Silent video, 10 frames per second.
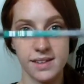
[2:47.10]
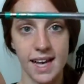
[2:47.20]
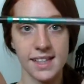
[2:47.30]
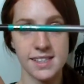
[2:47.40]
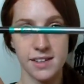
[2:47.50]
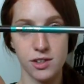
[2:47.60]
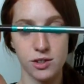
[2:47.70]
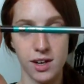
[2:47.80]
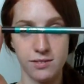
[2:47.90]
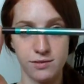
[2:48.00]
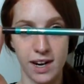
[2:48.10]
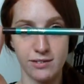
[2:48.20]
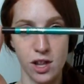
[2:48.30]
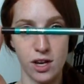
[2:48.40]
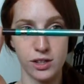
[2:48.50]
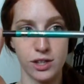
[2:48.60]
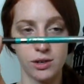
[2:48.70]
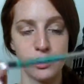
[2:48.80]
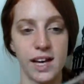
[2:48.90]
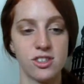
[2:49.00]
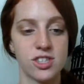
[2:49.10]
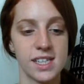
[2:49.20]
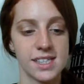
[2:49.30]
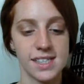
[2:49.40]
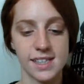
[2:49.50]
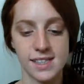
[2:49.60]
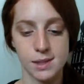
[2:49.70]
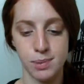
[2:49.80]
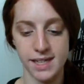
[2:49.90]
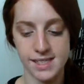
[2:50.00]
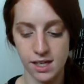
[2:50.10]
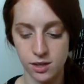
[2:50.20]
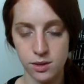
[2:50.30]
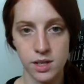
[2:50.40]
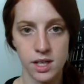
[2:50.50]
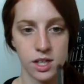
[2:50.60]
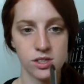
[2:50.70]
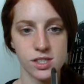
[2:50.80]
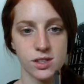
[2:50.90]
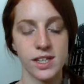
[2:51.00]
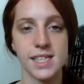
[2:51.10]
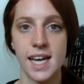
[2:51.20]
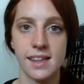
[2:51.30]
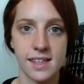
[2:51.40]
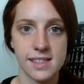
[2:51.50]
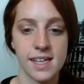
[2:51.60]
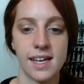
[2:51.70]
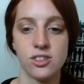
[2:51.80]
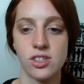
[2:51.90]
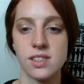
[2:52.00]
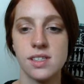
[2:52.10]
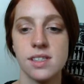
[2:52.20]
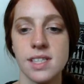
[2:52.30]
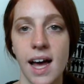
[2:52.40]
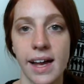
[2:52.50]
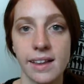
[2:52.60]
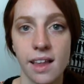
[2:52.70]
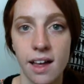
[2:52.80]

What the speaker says: Next, I have the Revlon Grow Luscious in Espresso. Just going to take this and just tight